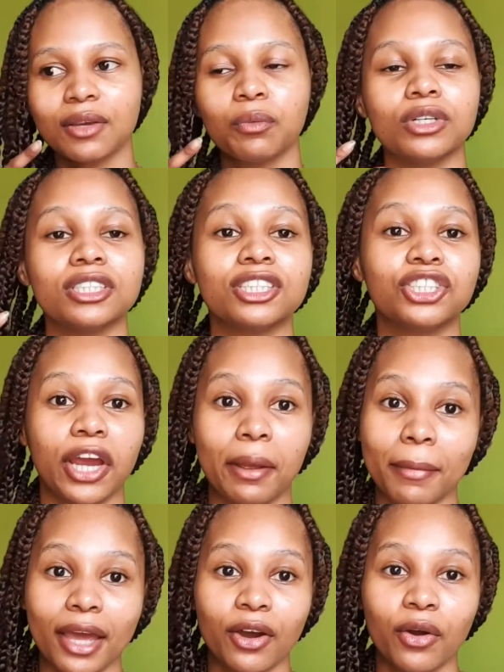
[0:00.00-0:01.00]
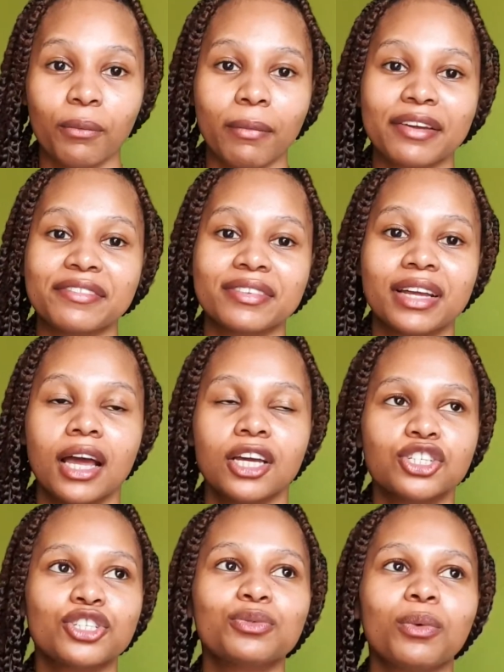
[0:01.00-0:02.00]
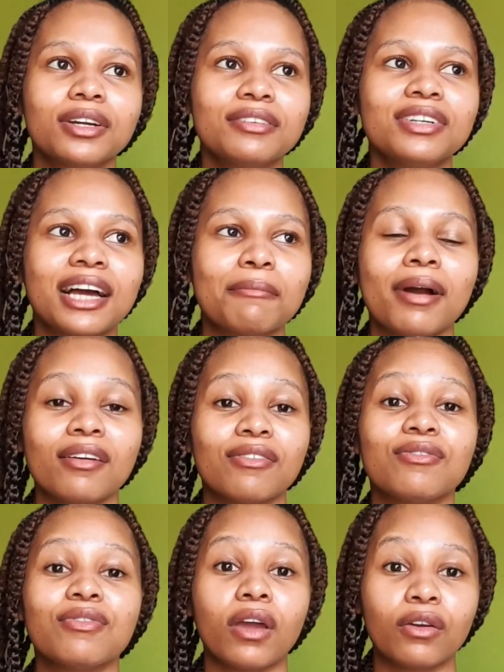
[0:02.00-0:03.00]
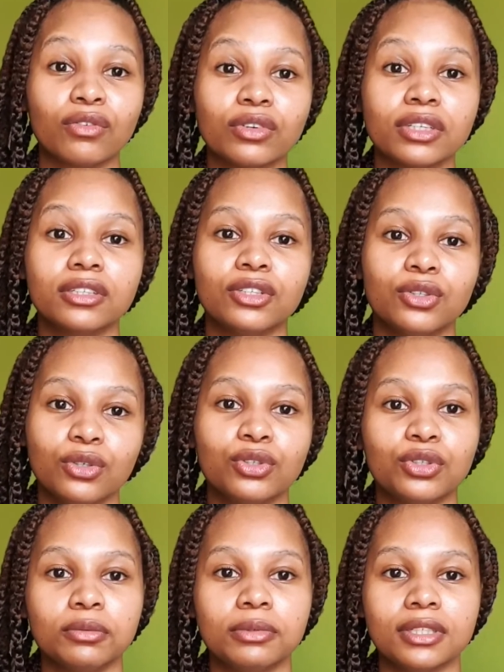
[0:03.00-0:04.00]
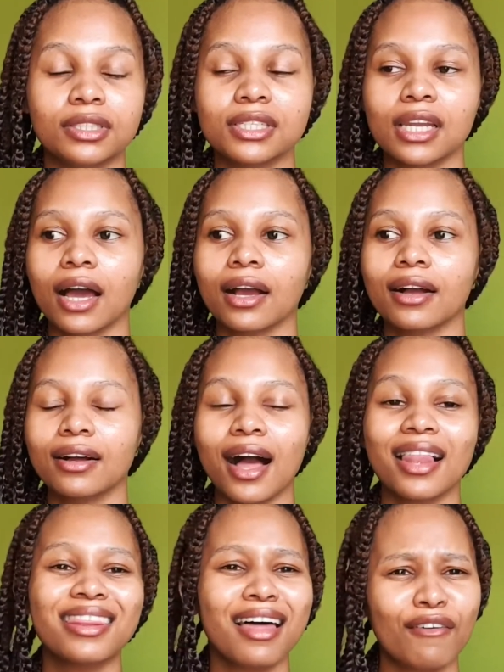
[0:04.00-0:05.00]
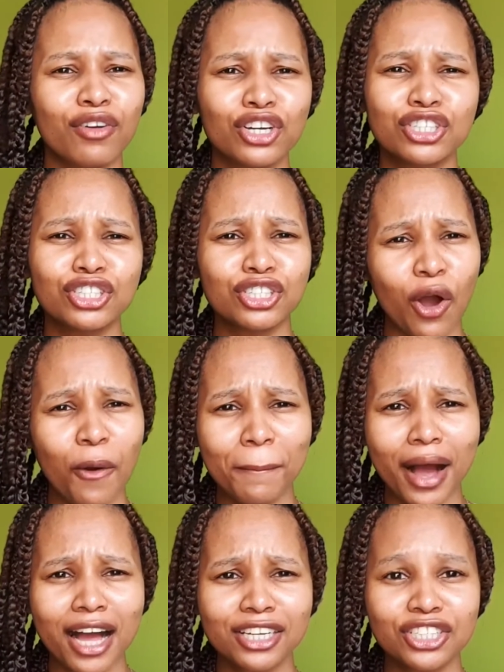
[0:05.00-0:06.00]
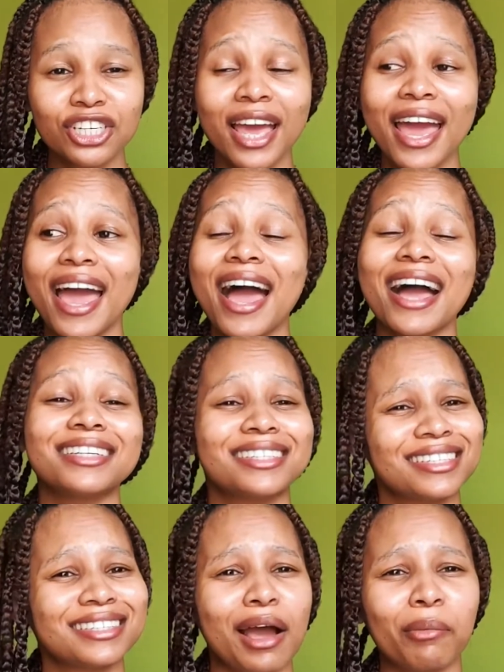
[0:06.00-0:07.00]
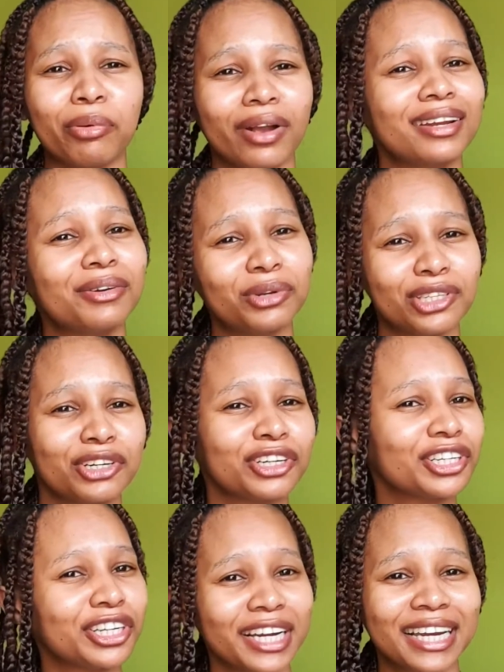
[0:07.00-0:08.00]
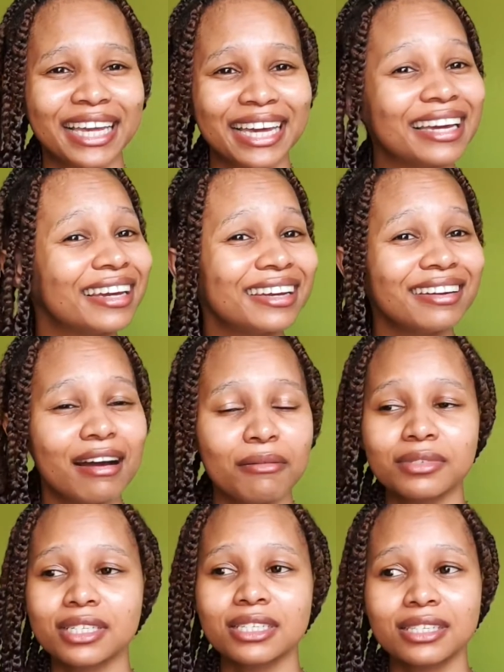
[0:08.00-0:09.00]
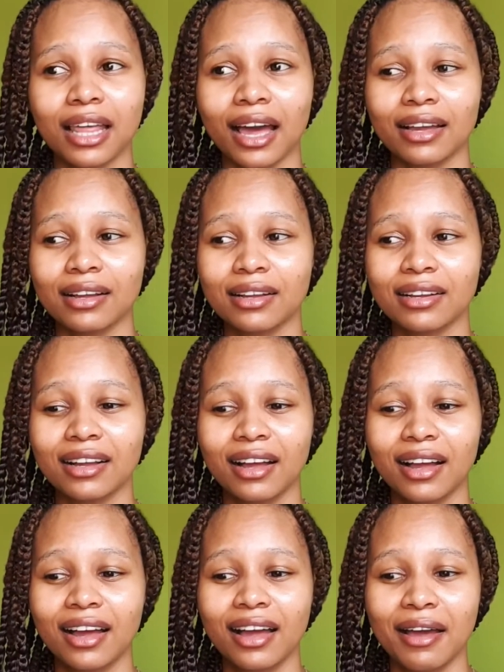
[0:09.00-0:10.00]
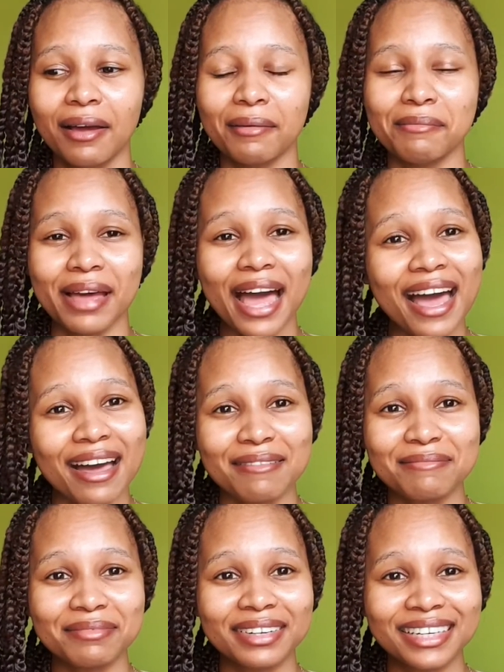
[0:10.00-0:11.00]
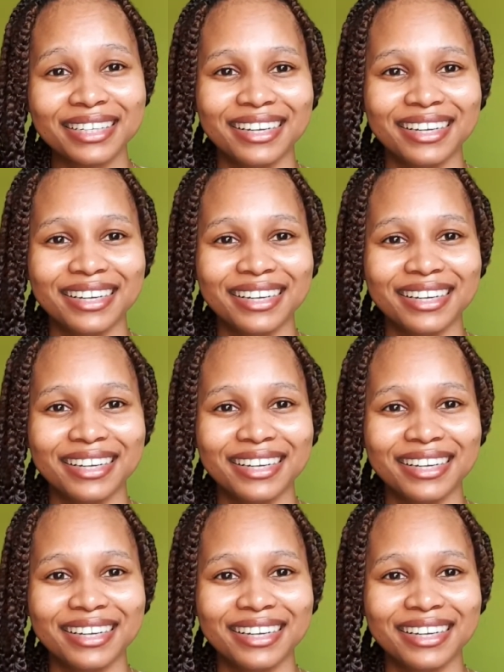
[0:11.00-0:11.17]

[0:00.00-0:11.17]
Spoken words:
It was Jay Mayo. She's one of like my favorite YouTubers. Like, I love her so much. And she's like pregnant with her third kid. I'm just like, ma'am.